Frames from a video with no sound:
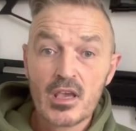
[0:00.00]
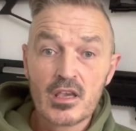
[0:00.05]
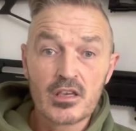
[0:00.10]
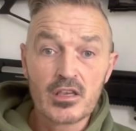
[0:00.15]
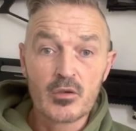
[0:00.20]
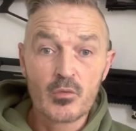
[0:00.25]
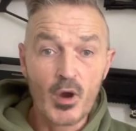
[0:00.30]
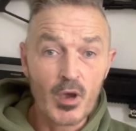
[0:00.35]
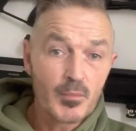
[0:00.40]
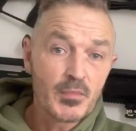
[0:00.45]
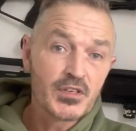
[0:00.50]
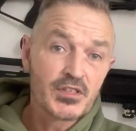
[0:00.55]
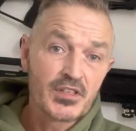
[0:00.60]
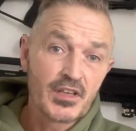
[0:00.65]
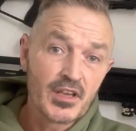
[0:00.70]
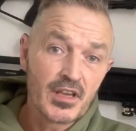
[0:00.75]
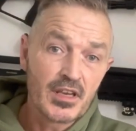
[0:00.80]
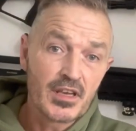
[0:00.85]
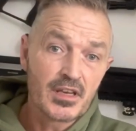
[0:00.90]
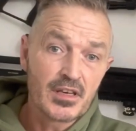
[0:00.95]
You won't be
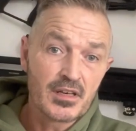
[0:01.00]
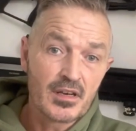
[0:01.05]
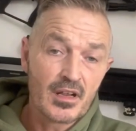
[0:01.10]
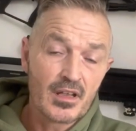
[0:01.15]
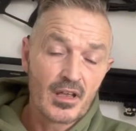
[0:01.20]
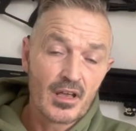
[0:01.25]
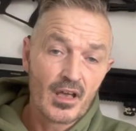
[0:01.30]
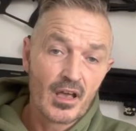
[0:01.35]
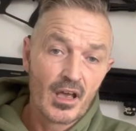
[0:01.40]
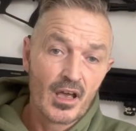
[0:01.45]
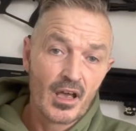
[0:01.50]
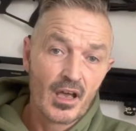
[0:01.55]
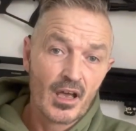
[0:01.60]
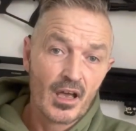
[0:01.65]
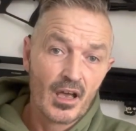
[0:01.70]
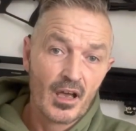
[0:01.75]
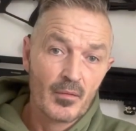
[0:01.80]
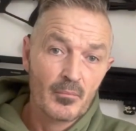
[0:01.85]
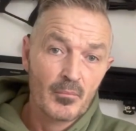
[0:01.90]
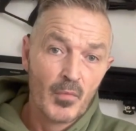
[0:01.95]
seeing
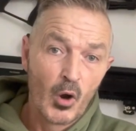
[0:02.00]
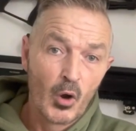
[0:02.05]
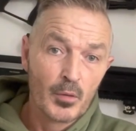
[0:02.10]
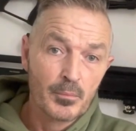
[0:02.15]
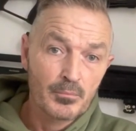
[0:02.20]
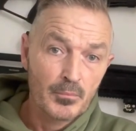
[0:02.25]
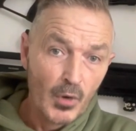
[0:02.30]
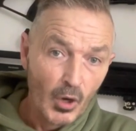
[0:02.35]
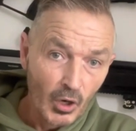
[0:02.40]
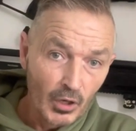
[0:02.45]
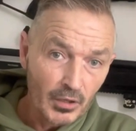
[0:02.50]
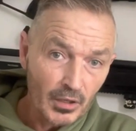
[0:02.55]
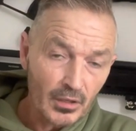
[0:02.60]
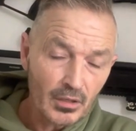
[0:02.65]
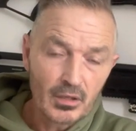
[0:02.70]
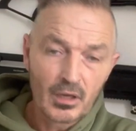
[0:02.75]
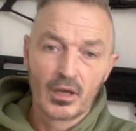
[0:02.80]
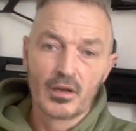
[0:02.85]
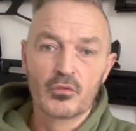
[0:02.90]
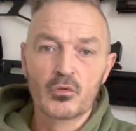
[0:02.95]
my mug
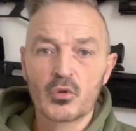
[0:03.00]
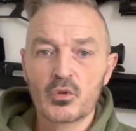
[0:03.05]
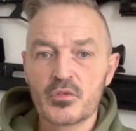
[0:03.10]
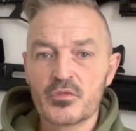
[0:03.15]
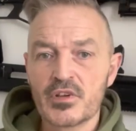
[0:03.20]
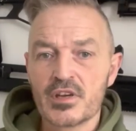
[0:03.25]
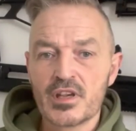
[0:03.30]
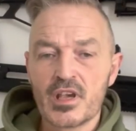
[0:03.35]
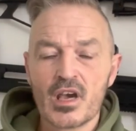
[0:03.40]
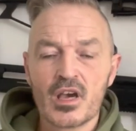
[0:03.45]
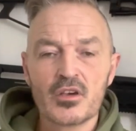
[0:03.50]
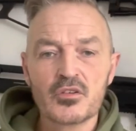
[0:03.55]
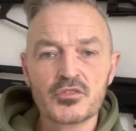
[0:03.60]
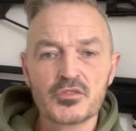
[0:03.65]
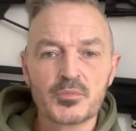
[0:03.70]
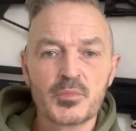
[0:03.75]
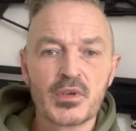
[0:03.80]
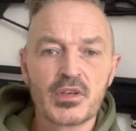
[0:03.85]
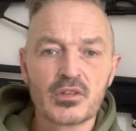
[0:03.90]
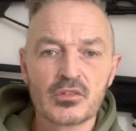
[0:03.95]
on all the videos,
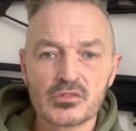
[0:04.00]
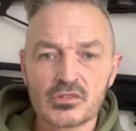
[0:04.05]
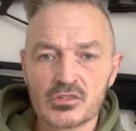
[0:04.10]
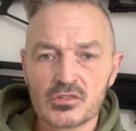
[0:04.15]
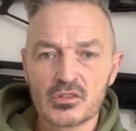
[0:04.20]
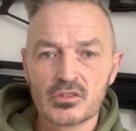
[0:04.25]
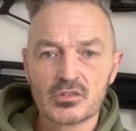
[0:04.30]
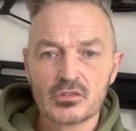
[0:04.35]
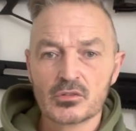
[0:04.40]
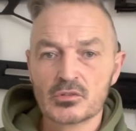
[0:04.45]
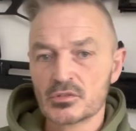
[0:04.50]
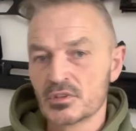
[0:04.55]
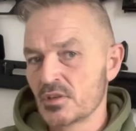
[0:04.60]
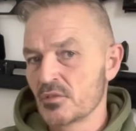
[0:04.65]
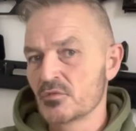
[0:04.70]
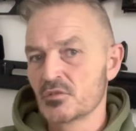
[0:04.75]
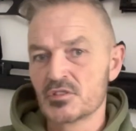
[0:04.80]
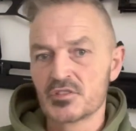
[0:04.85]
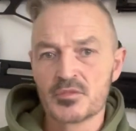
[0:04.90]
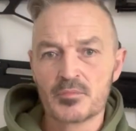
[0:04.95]
because all the
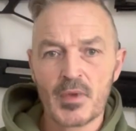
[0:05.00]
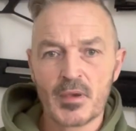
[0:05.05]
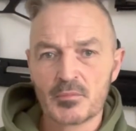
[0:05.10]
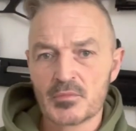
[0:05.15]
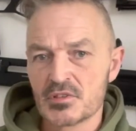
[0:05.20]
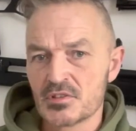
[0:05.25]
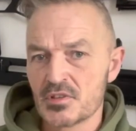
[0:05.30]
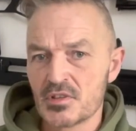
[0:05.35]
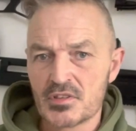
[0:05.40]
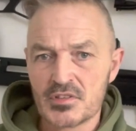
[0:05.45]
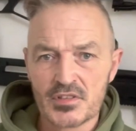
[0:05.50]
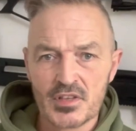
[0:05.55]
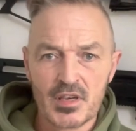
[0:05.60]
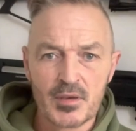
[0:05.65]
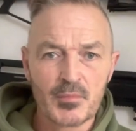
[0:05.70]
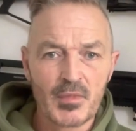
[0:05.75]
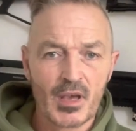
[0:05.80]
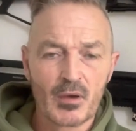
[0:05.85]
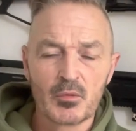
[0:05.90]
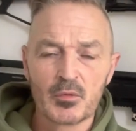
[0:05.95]
different members of the
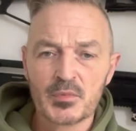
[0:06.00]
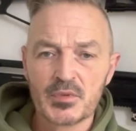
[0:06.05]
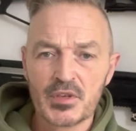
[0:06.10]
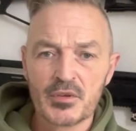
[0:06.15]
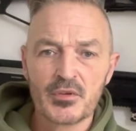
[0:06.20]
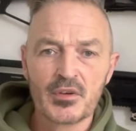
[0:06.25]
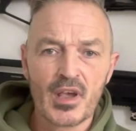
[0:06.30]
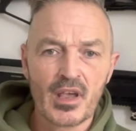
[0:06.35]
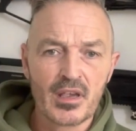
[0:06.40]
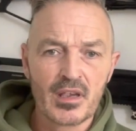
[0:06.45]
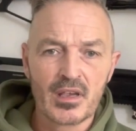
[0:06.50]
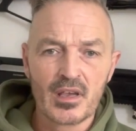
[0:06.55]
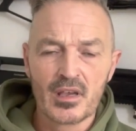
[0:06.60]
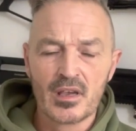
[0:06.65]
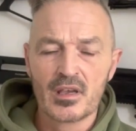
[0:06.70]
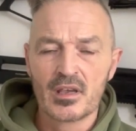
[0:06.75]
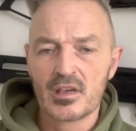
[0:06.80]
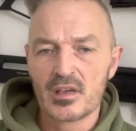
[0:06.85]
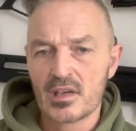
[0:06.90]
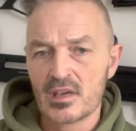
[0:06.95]
team now will be
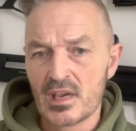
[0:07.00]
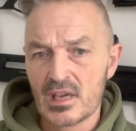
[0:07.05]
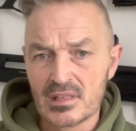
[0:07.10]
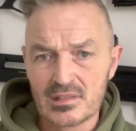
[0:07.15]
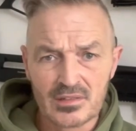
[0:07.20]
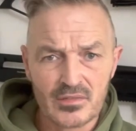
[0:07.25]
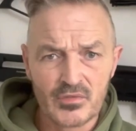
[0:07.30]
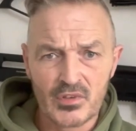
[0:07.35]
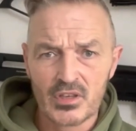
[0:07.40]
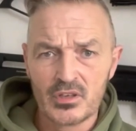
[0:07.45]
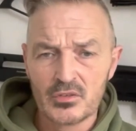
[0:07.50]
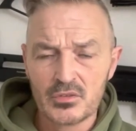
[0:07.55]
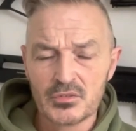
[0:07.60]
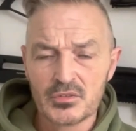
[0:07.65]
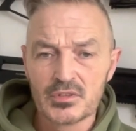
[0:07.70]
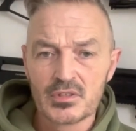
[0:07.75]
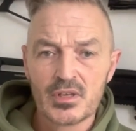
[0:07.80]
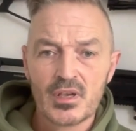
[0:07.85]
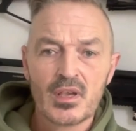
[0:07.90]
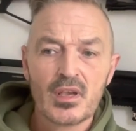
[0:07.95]
doing interviews,
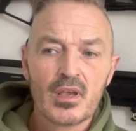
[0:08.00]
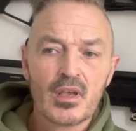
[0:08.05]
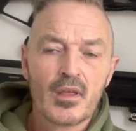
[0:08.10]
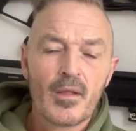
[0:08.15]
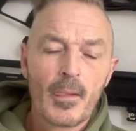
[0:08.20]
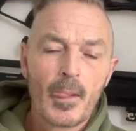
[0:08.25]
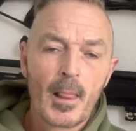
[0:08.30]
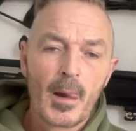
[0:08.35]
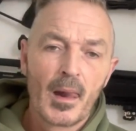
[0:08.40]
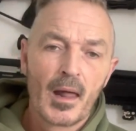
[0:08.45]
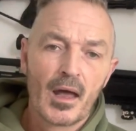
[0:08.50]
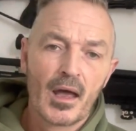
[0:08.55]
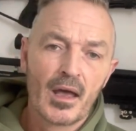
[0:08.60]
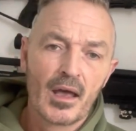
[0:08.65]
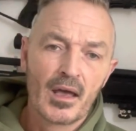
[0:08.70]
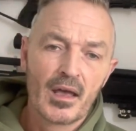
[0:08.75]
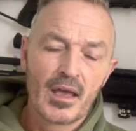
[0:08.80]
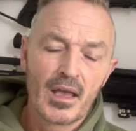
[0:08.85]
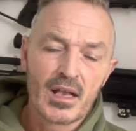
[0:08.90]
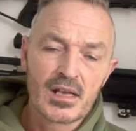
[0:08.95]

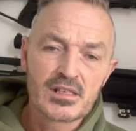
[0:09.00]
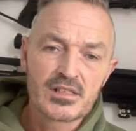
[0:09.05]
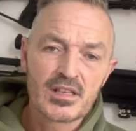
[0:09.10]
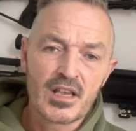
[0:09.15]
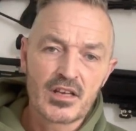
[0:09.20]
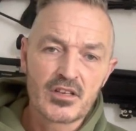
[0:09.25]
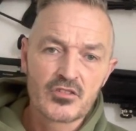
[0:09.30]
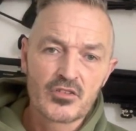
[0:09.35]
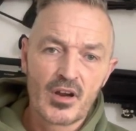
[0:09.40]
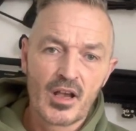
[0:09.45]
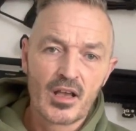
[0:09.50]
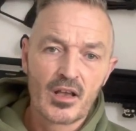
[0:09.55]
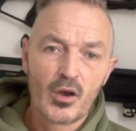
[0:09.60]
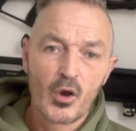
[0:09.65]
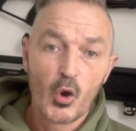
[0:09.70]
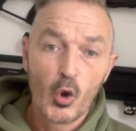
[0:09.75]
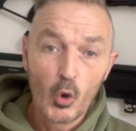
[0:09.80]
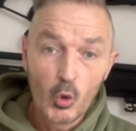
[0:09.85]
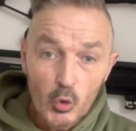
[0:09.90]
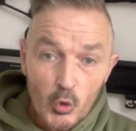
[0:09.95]
etc.
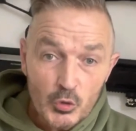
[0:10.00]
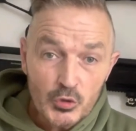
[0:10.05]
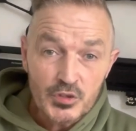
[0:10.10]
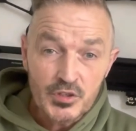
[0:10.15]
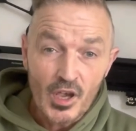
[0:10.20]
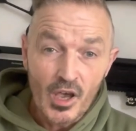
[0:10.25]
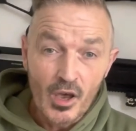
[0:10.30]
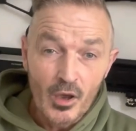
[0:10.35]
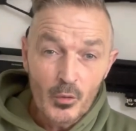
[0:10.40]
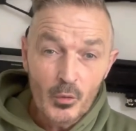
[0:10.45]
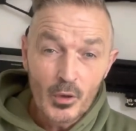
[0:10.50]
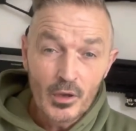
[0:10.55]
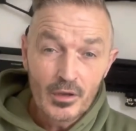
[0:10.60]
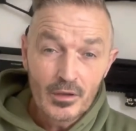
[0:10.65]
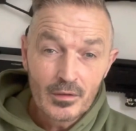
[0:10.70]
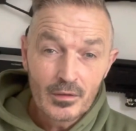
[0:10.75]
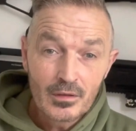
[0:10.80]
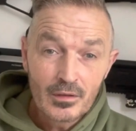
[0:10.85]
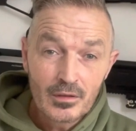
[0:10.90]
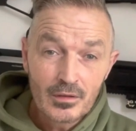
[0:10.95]
Also,
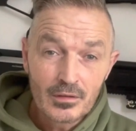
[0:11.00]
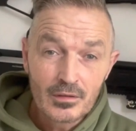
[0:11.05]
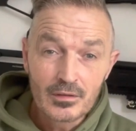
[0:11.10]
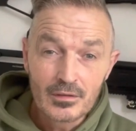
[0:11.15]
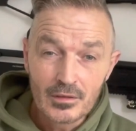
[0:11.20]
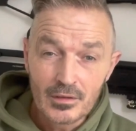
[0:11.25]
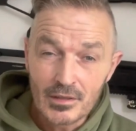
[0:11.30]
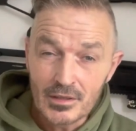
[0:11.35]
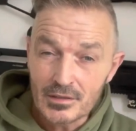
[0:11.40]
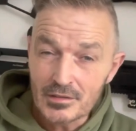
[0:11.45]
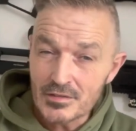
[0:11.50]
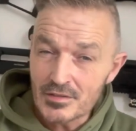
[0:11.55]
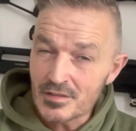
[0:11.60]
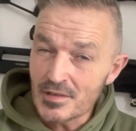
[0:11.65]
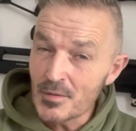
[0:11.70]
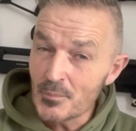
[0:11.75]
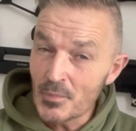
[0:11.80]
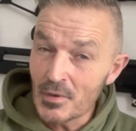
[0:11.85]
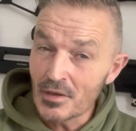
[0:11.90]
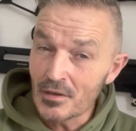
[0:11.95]
a little
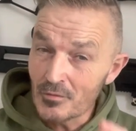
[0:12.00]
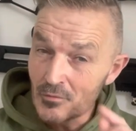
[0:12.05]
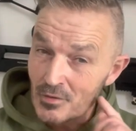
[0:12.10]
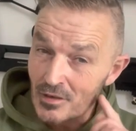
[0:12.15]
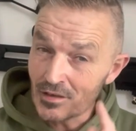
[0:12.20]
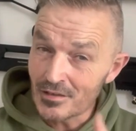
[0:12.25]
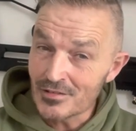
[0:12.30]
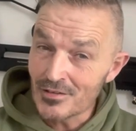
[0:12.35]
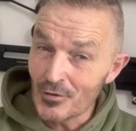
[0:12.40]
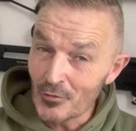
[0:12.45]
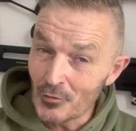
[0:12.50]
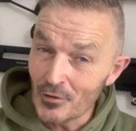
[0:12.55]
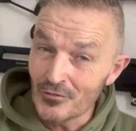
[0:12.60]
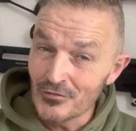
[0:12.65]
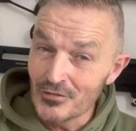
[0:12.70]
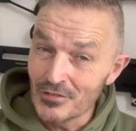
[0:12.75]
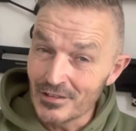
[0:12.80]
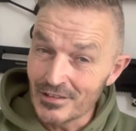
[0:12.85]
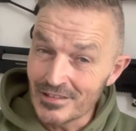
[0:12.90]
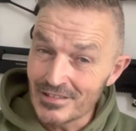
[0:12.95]
snippet, I'm going to get told off
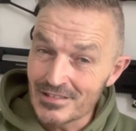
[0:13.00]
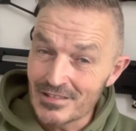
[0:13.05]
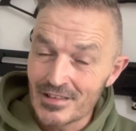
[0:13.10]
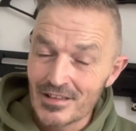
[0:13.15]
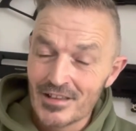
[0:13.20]
for this.